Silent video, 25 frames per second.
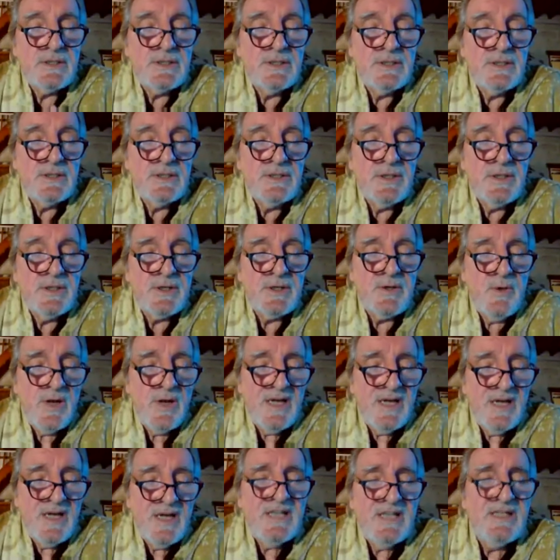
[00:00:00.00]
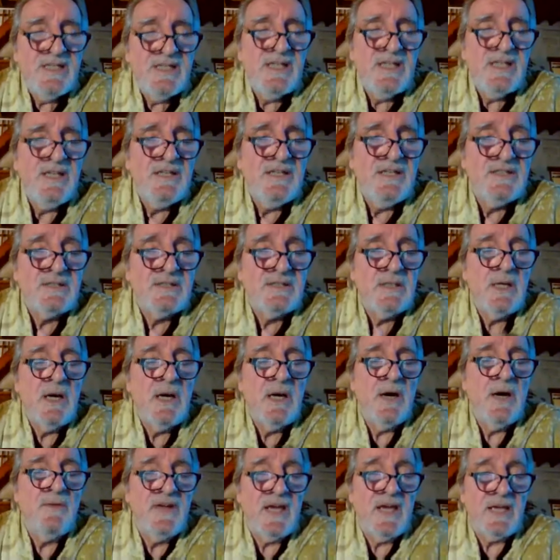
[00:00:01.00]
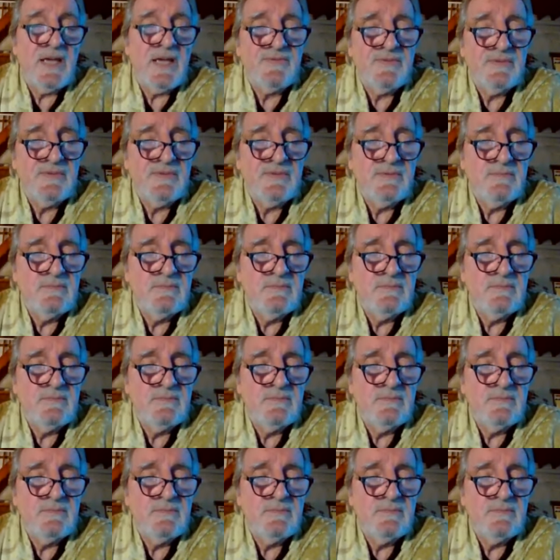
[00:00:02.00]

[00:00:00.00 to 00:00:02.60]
the qualities of life.